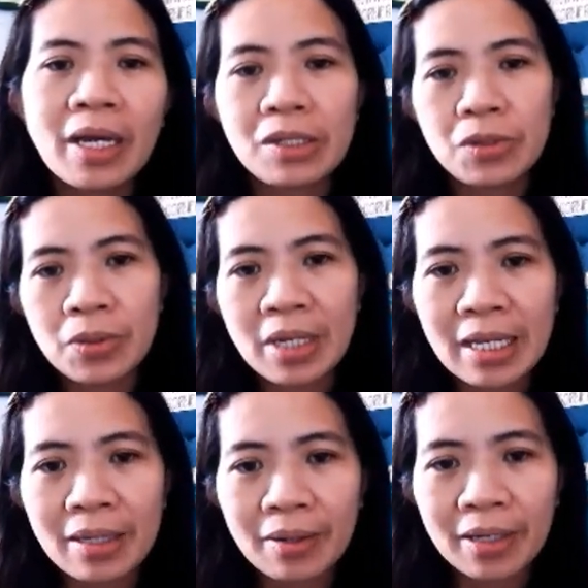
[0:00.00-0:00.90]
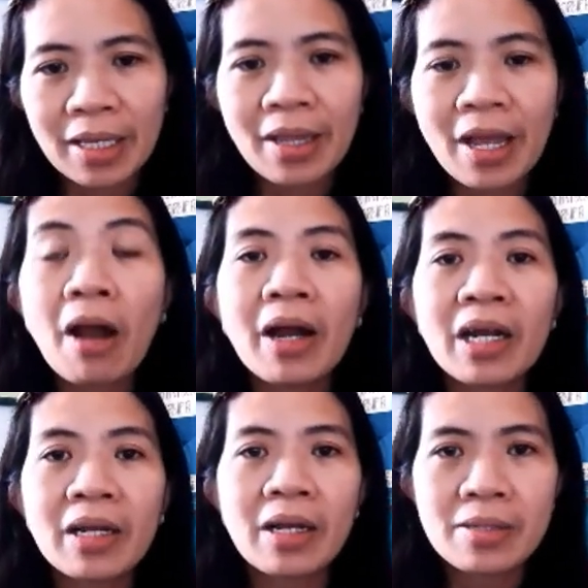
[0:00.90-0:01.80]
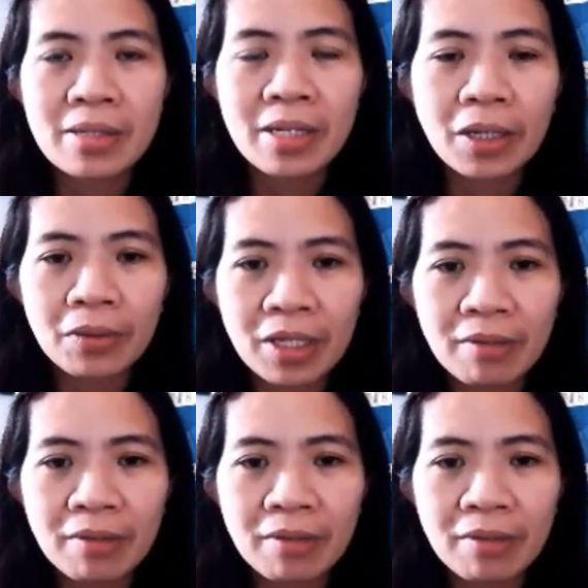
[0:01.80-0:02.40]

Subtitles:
3. Okay, there are consecutive